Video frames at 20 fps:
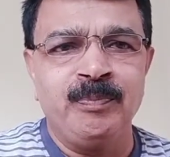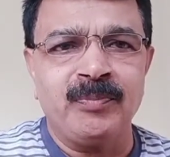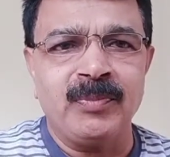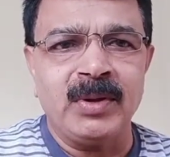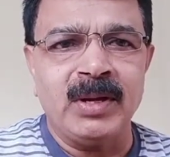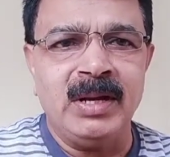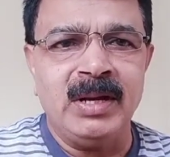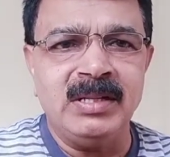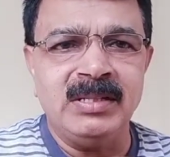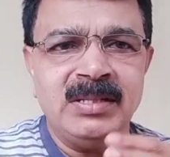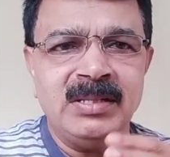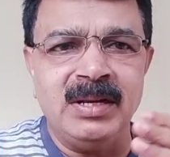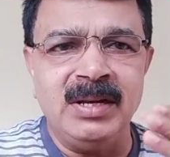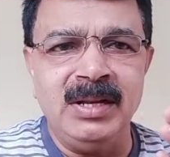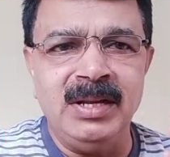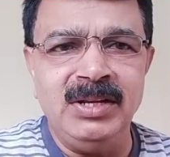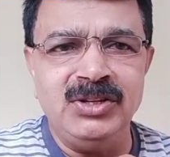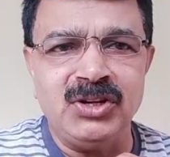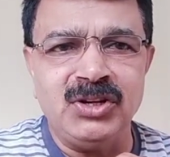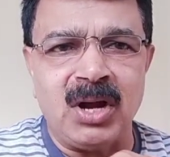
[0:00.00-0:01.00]
It is a
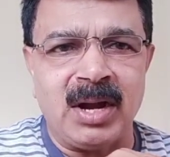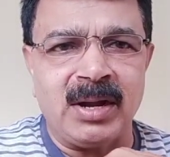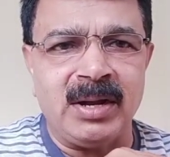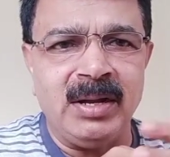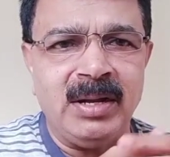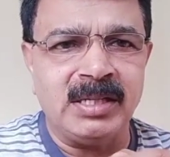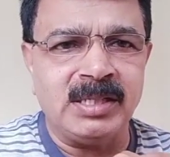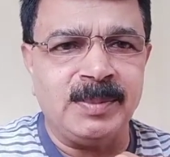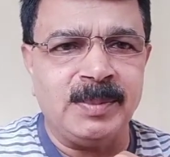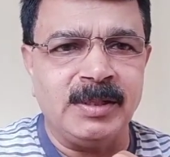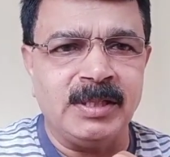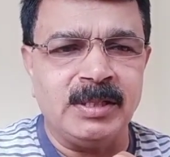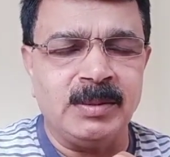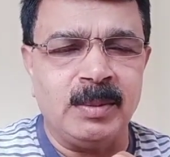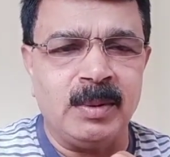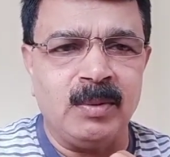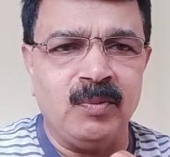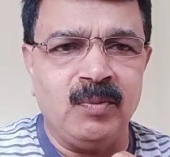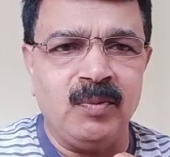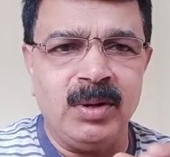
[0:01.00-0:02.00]
Lee-Chatelier principle
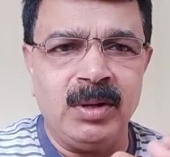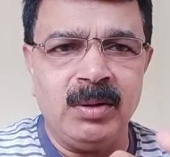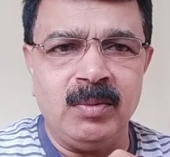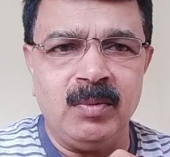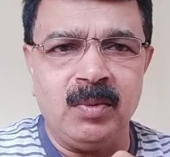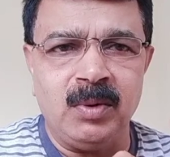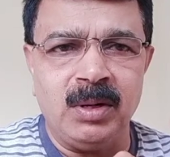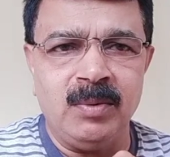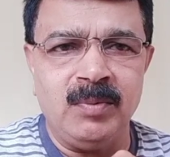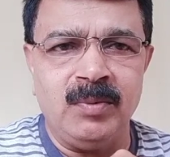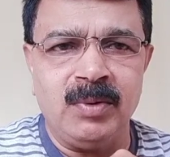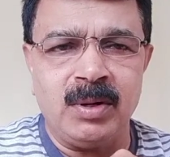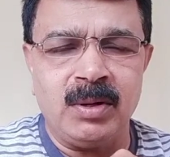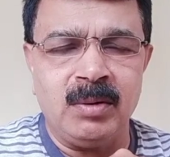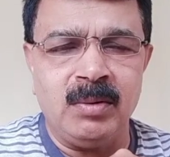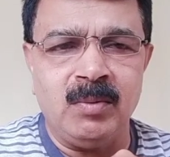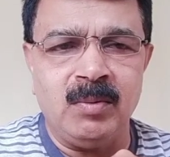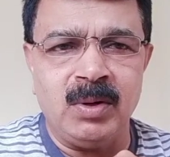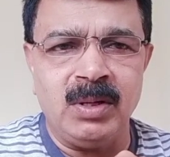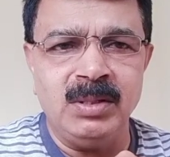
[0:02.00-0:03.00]
where
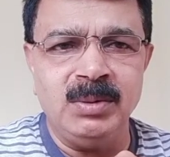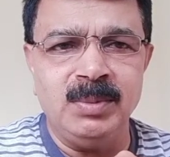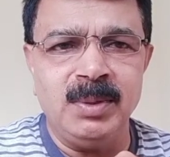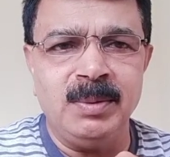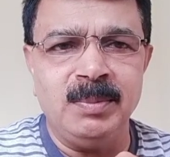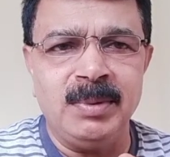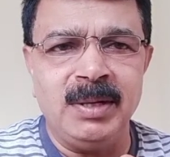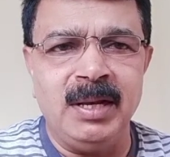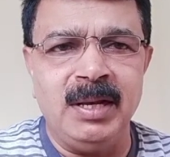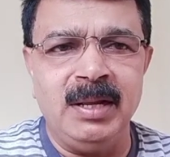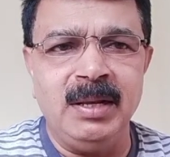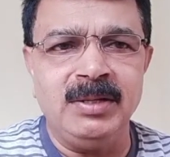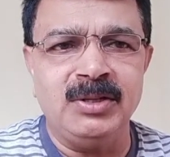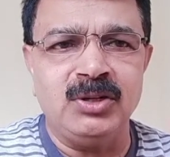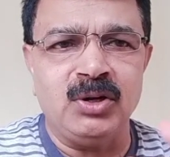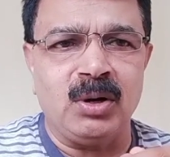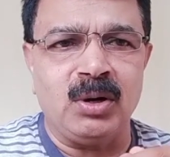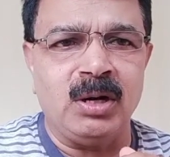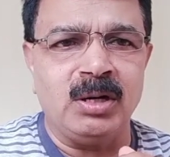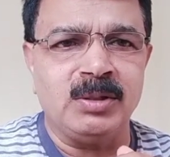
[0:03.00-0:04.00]
what is meant by
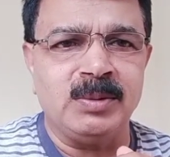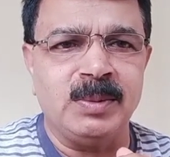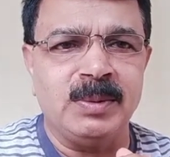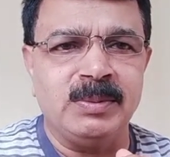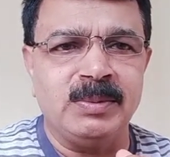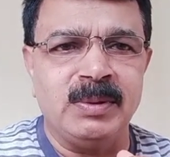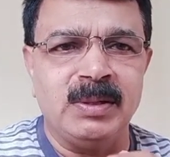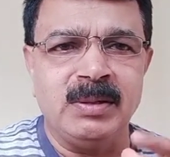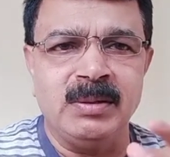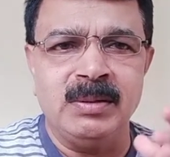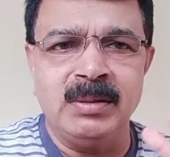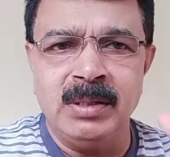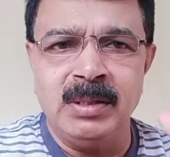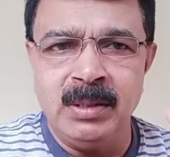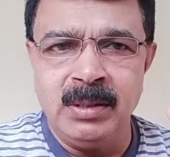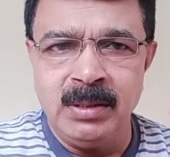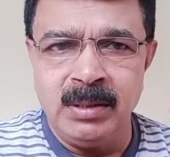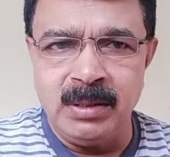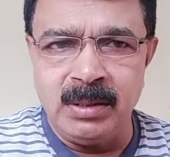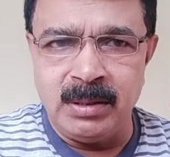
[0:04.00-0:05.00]
Lee-Chatelier principle?
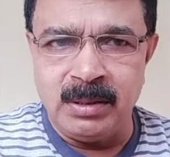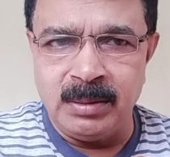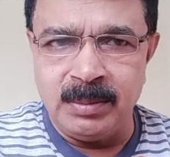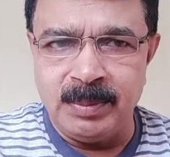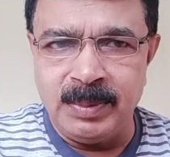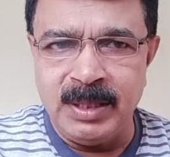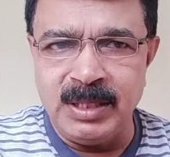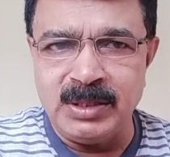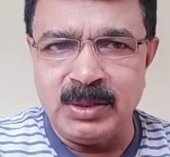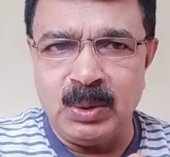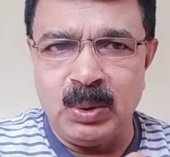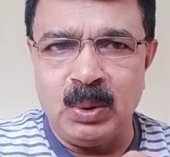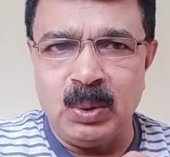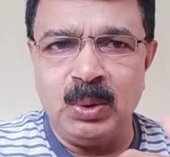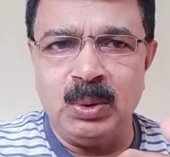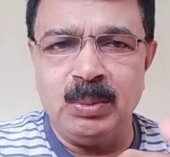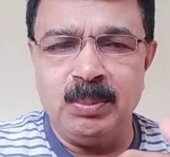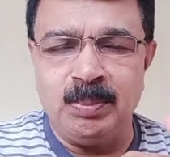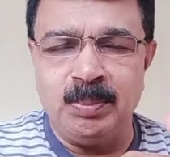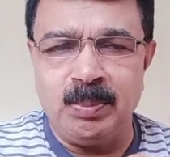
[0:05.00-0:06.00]
Please
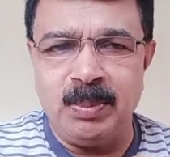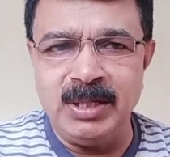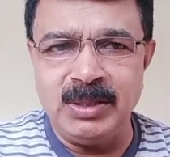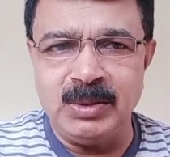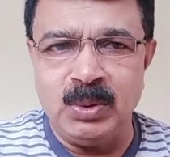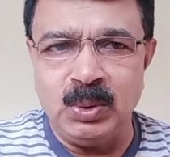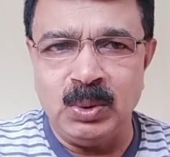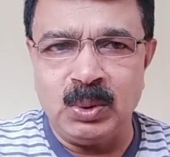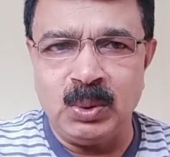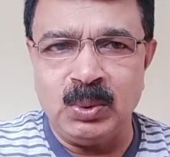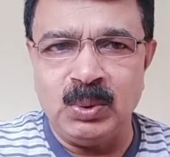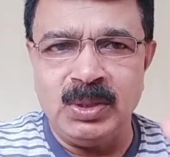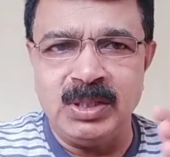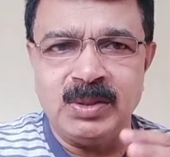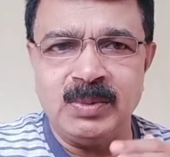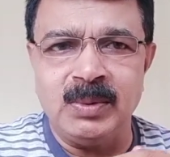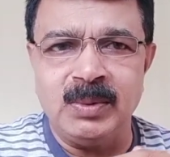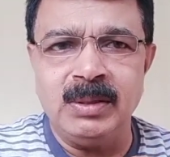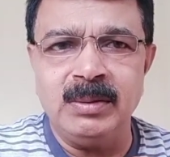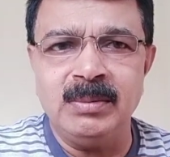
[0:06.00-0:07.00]
go through this
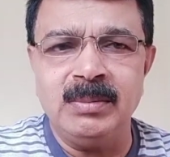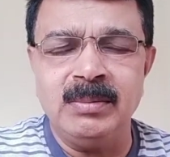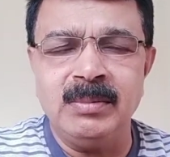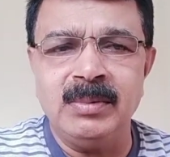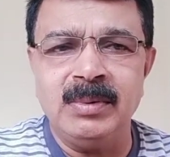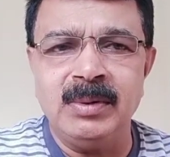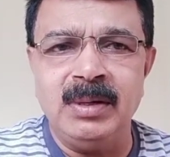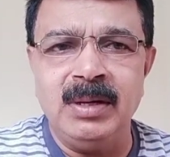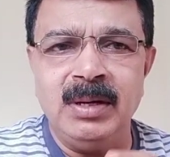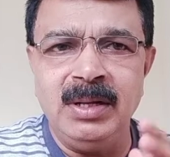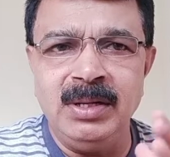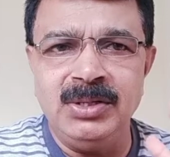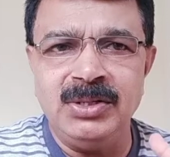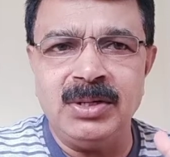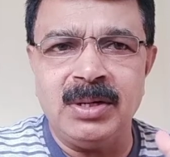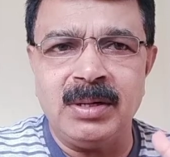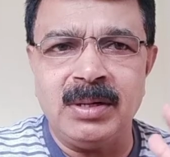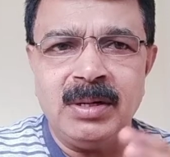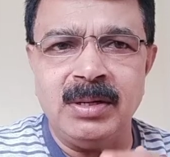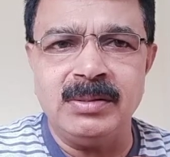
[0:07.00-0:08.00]
one.
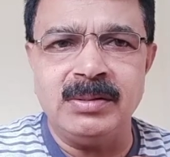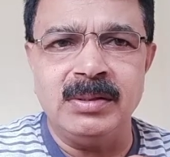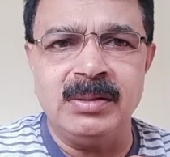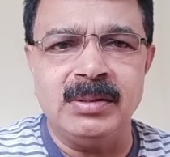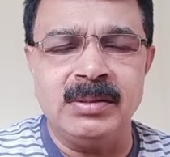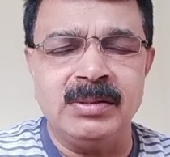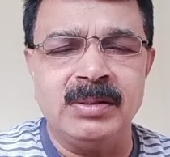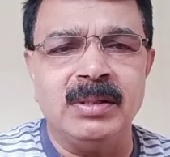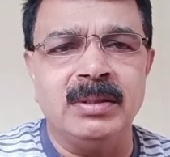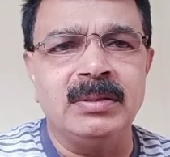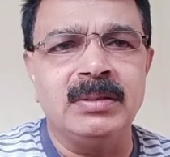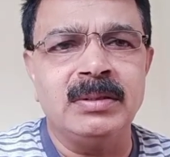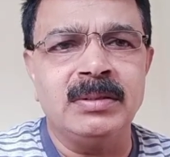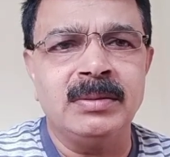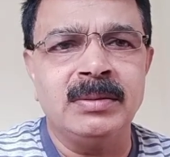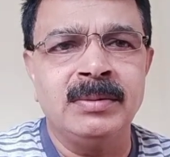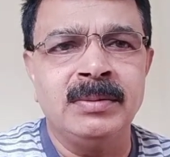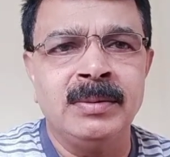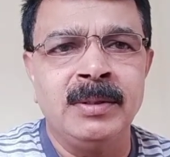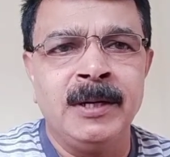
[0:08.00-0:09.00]
Lee-Chatelier in the sense,
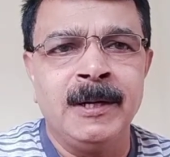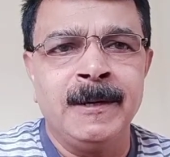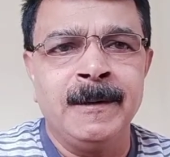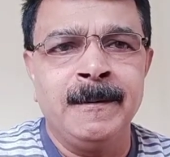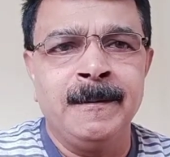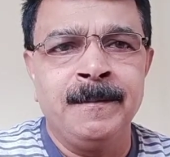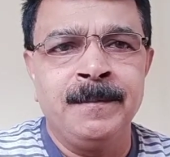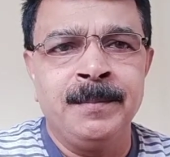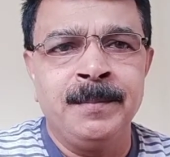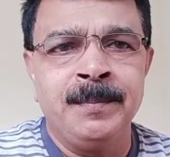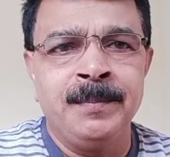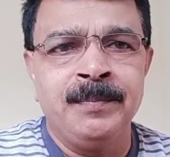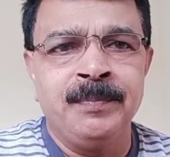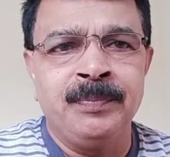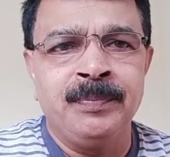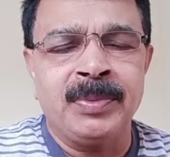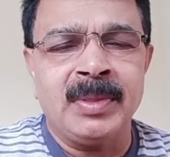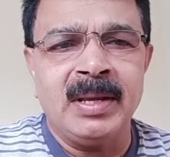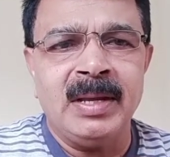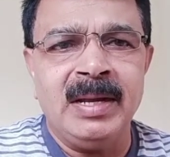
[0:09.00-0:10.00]

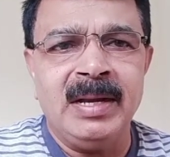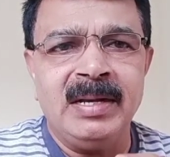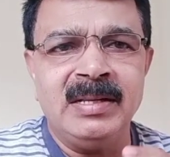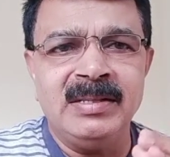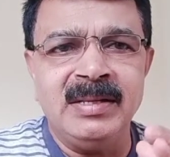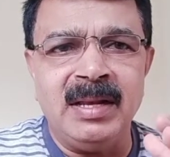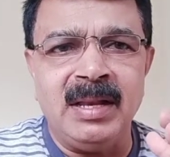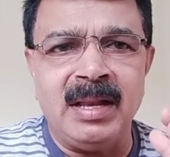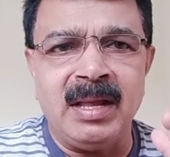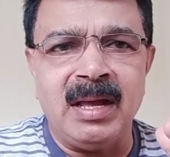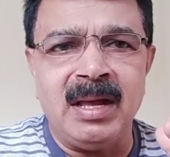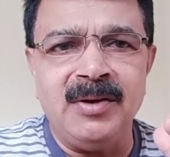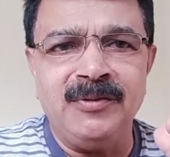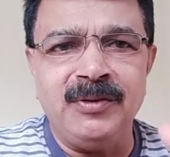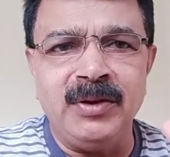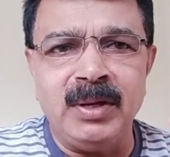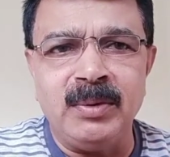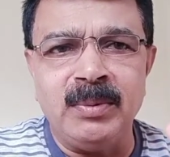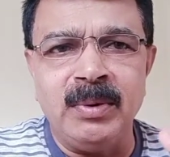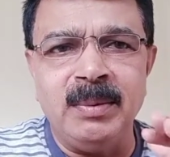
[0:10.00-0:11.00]
it is a law of
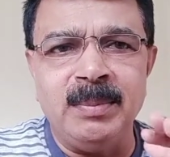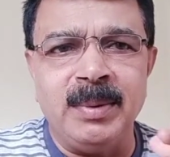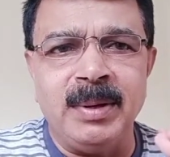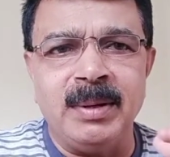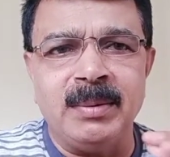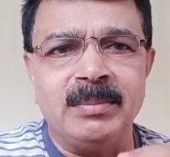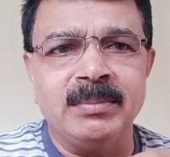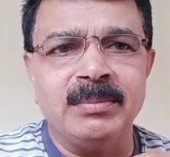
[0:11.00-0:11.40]
equilibrium.